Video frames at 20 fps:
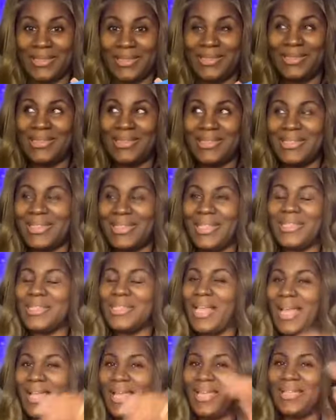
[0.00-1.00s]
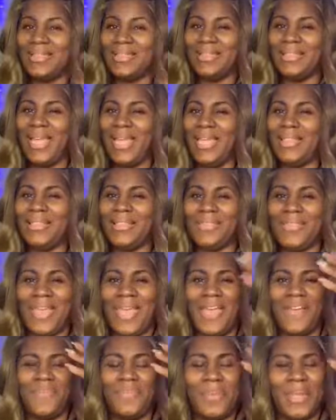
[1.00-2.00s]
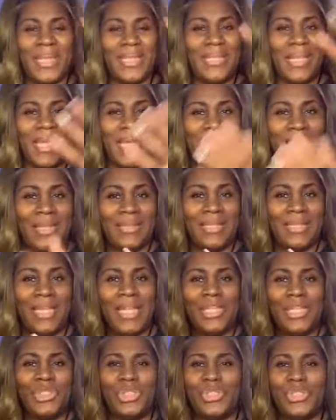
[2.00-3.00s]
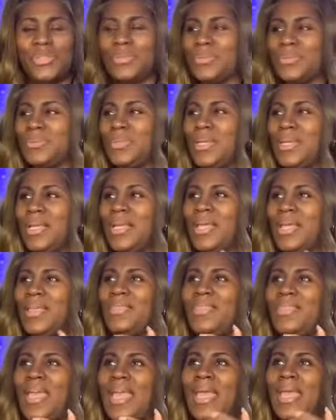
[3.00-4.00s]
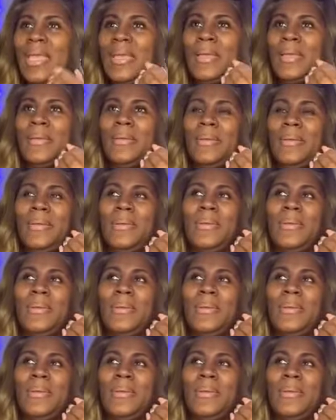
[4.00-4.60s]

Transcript: Because it's like lately there have been an issue that